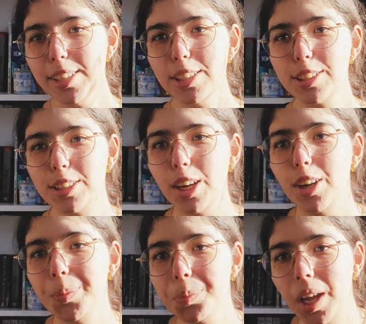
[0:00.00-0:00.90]

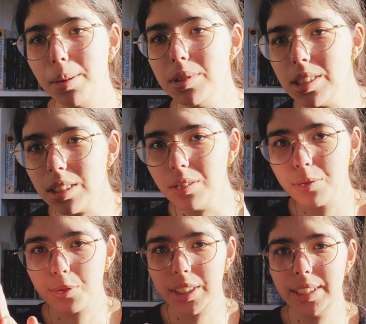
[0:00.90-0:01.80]
So I'm just gonna
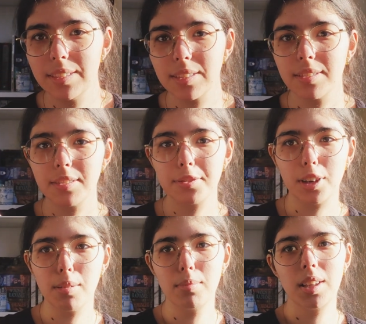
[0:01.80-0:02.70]
read
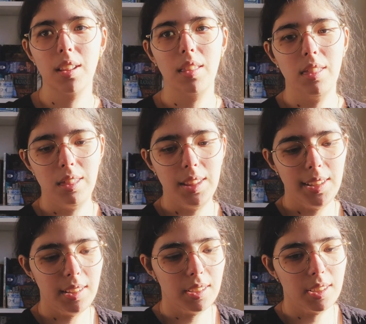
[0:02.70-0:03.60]
from
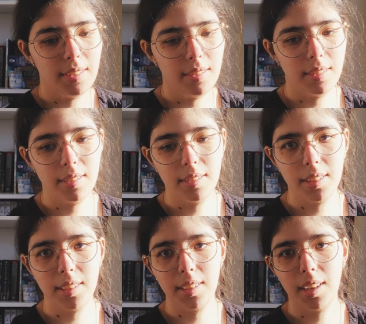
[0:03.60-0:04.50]
the
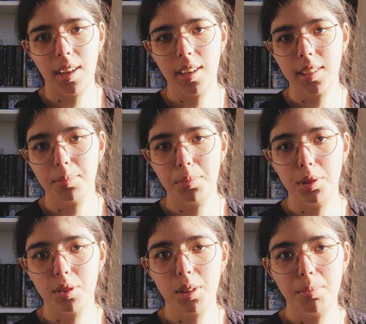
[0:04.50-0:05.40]

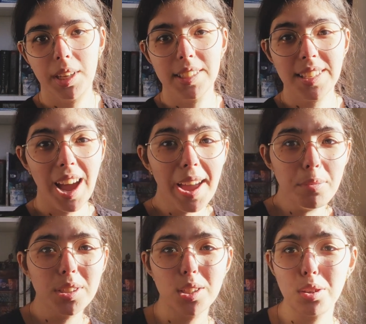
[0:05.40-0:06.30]
computer because I
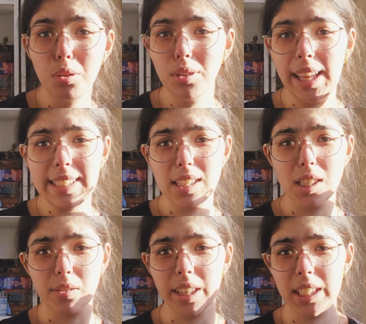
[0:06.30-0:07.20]
was too lazy
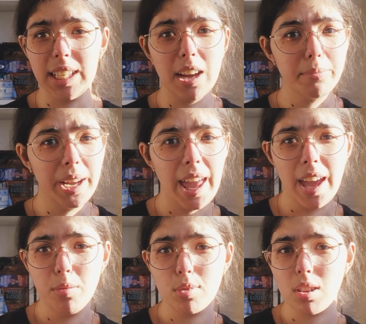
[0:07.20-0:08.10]
to write it down. My
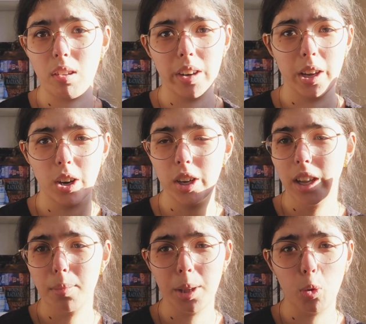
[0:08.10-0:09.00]
hand was already
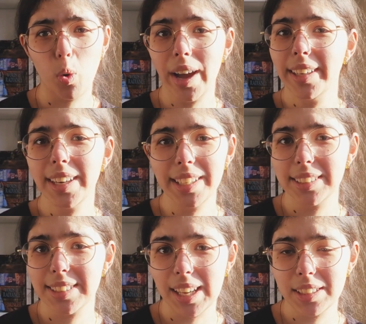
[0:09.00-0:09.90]
hurting. I'm like, why did I
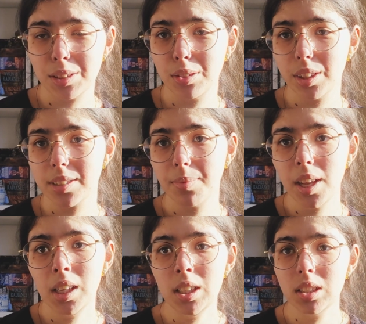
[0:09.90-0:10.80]
decide to do this?
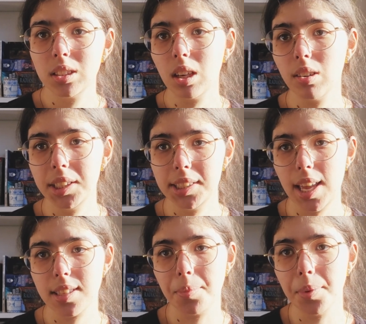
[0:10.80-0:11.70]
So it
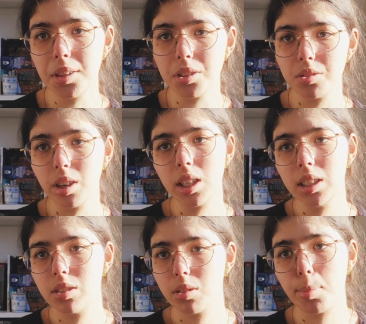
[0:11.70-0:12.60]
says, a mother
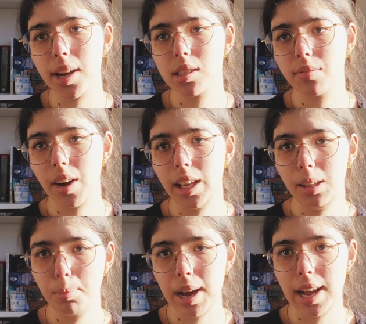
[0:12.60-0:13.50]
struggling to repress her
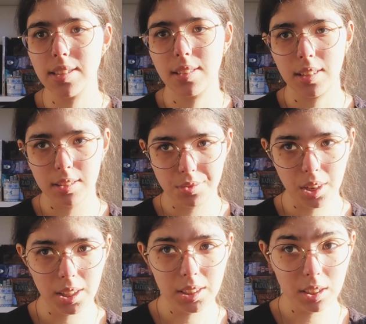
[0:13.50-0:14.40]
violent past, a son
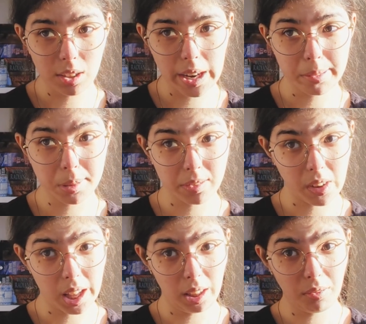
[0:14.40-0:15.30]
struggling to grasp his violent